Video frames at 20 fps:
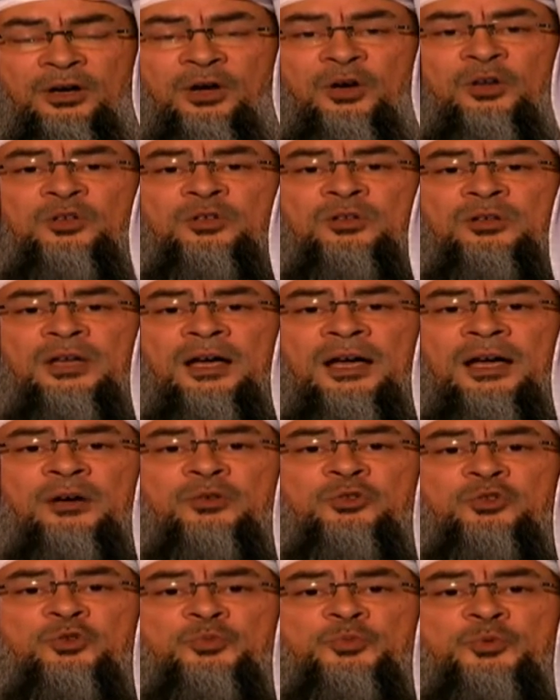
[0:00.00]
on
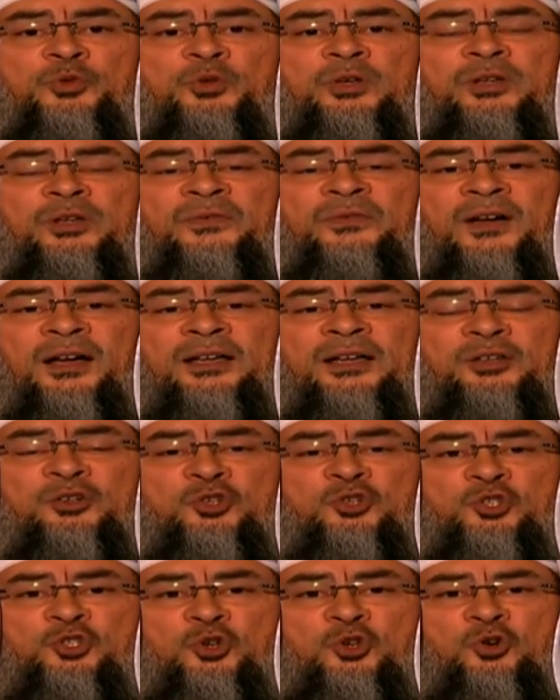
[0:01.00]
how you purify
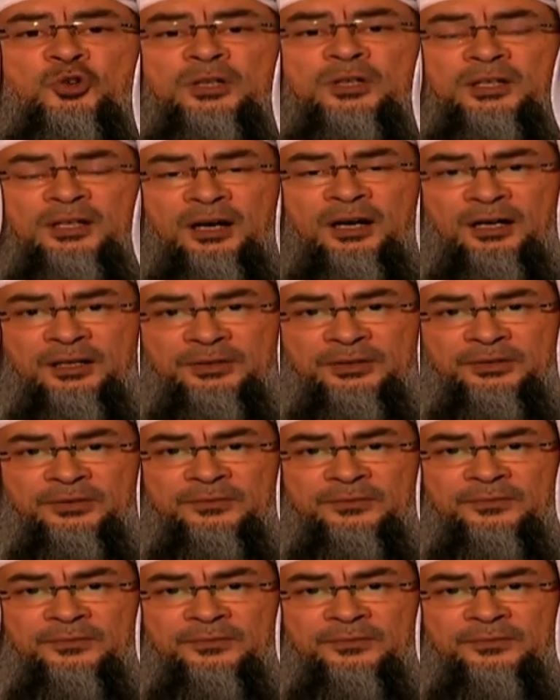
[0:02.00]
your soul and heart.